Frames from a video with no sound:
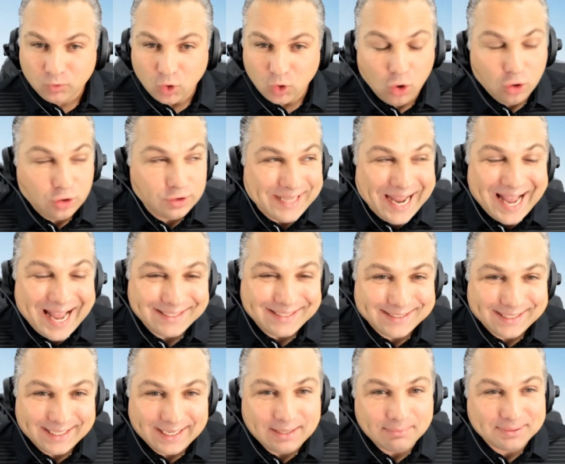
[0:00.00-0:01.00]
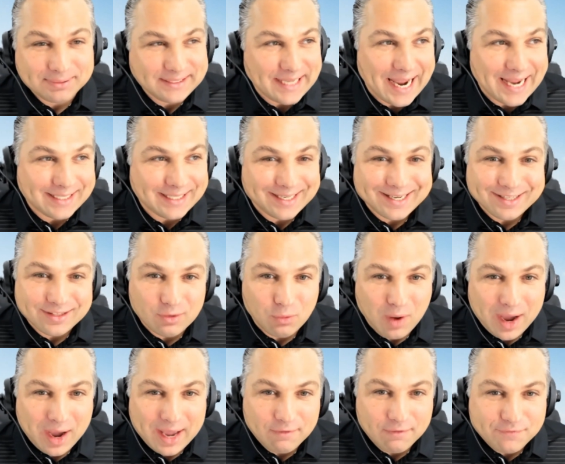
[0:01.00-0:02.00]
Who's that team standing in the
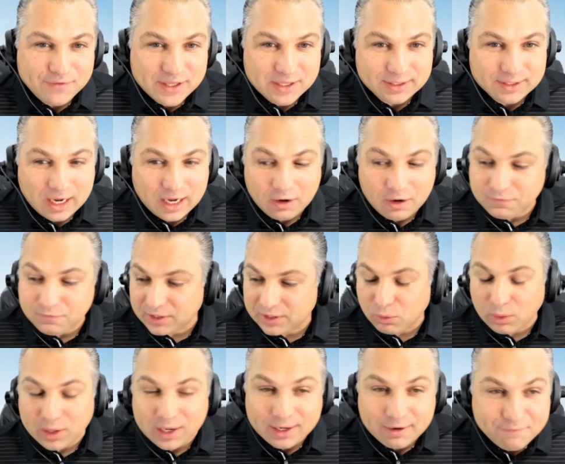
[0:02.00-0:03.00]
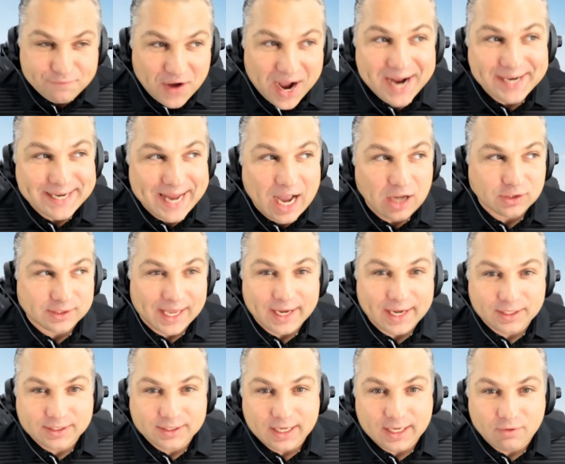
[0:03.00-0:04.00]
way of Philadelphia? We're going to find out
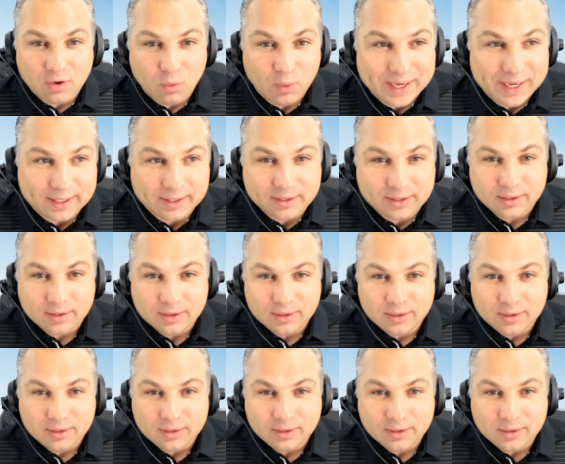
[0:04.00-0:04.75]
Thanksgiving week.